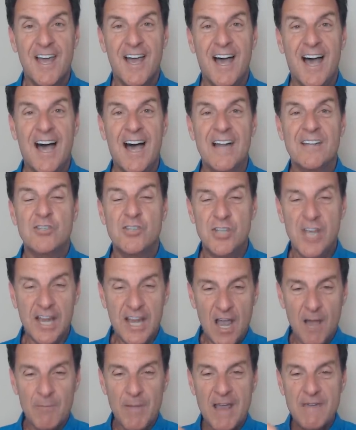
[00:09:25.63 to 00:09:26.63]
Uh, check
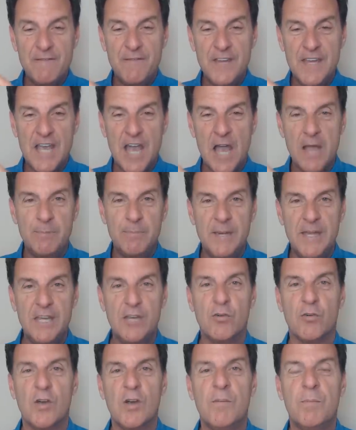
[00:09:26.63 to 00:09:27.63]
out my V I P
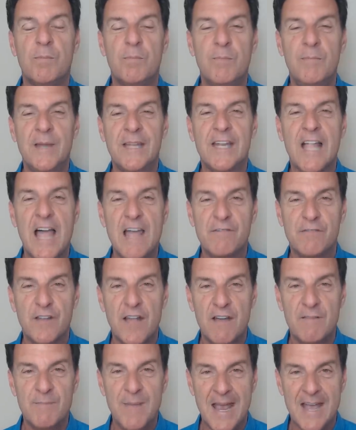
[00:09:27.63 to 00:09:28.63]
group, Midlife
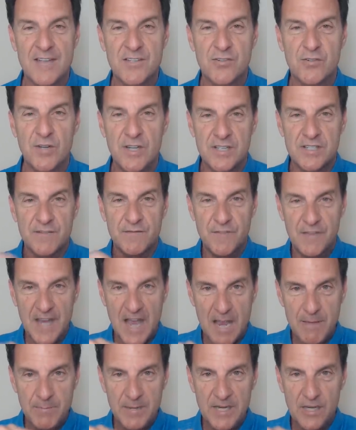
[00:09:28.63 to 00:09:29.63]
Love Mastery. It's a V
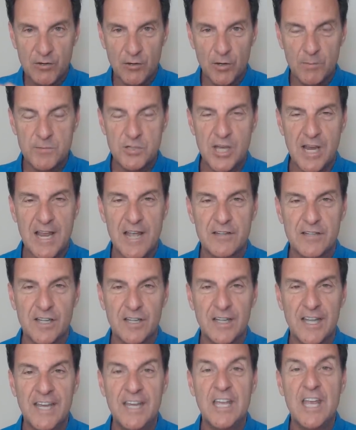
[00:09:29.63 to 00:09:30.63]
I P group. Check out the
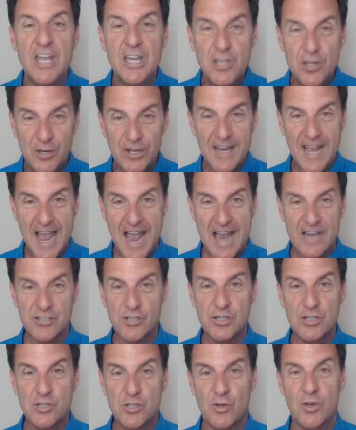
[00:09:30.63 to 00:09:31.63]
link. You can
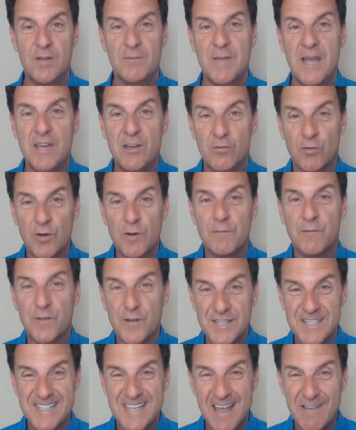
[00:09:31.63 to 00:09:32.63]
actually join my group for
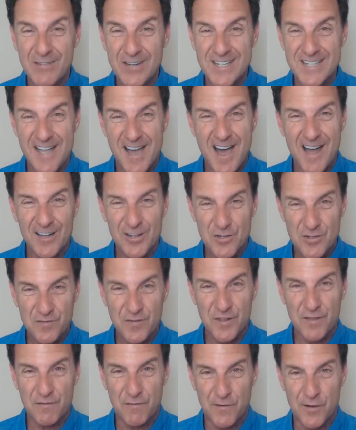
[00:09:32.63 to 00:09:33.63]
seven dollars
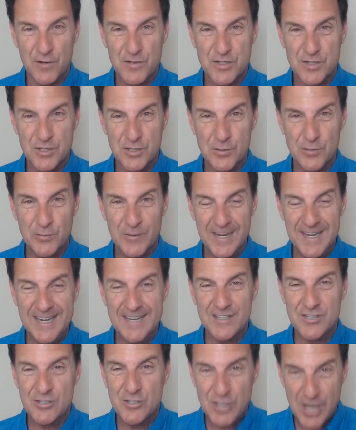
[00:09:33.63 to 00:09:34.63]
for the first two
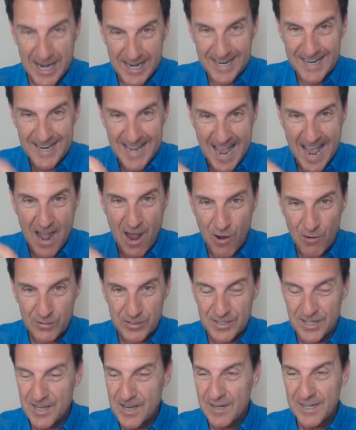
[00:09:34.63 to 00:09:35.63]
weeks. Check it
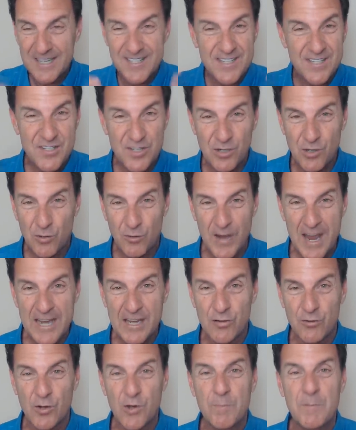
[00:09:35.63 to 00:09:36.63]
out because it's a great
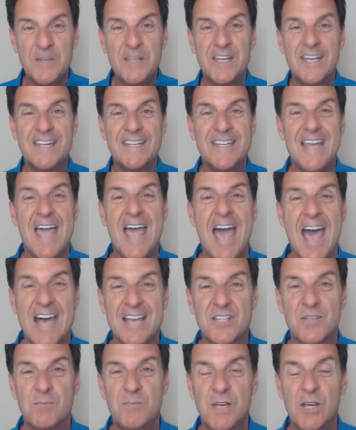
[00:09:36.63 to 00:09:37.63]
group and you get to
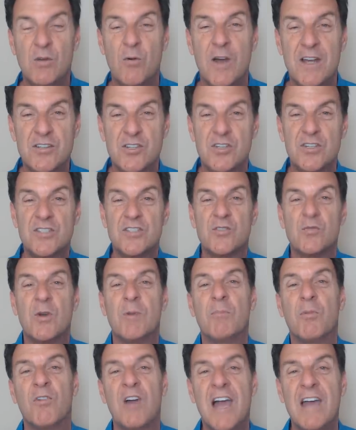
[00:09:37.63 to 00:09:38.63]
ask me questions through
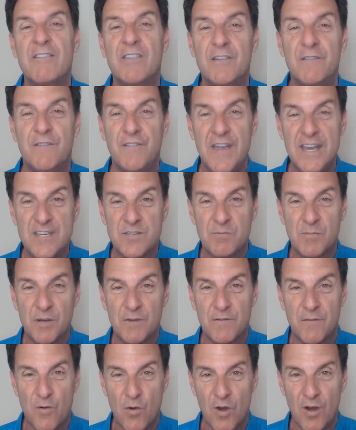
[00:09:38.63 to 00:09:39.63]
a private
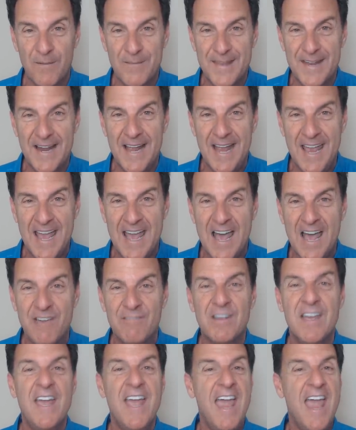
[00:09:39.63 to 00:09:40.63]
Facebook forum that I
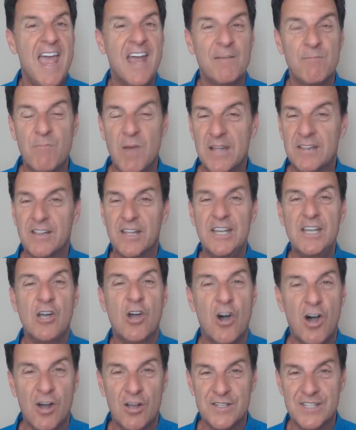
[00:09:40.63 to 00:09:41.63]
have and monthly
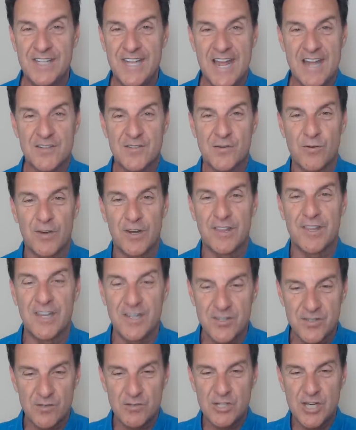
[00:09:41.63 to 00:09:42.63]
calls and that sort of thing.
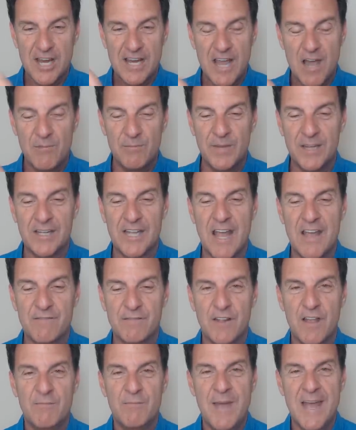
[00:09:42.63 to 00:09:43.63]
So check out
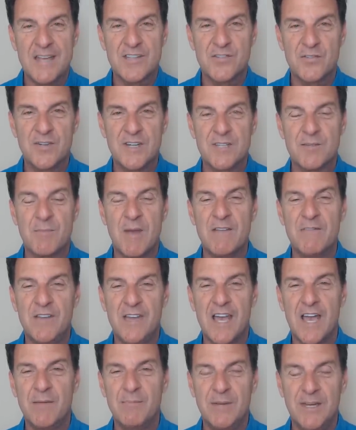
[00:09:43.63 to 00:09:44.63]
Midlife Love Mastery. It's my V
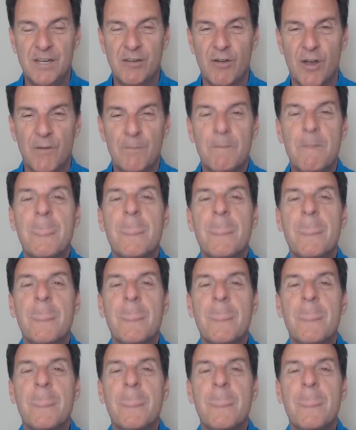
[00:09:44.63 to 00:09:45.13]
I P group.